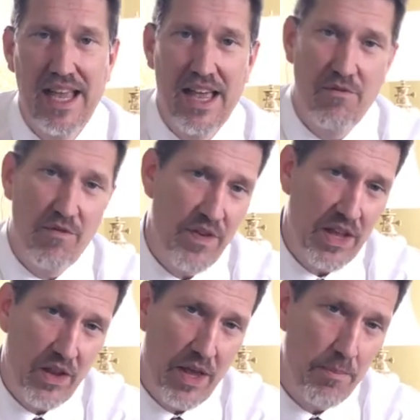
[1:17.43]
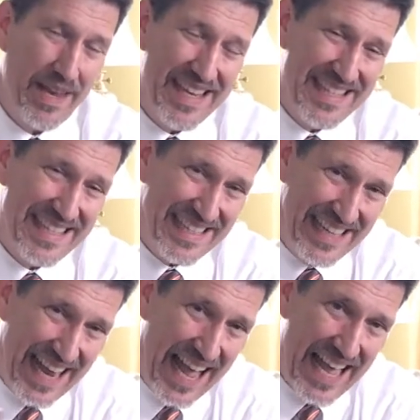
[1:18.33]
and Philip is
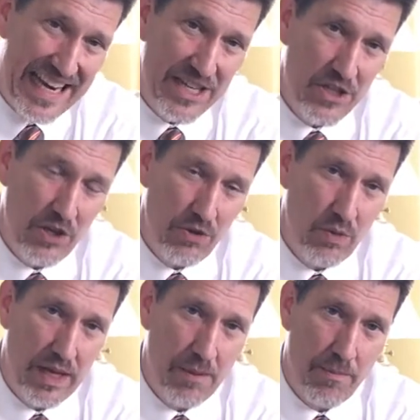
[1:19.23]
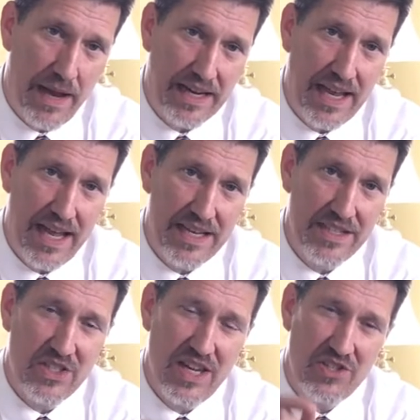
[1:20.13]
guided to him by God
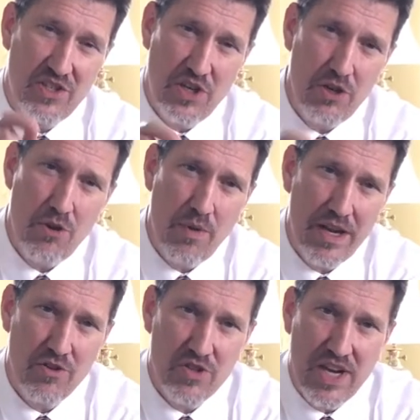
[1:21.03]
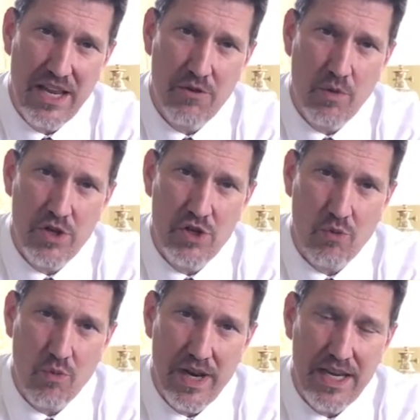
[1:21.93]
and says, "Do you understand what you're
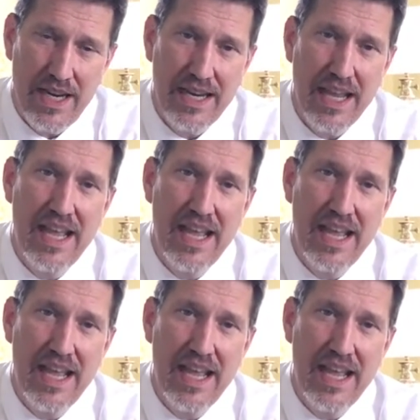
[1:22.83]
reading?"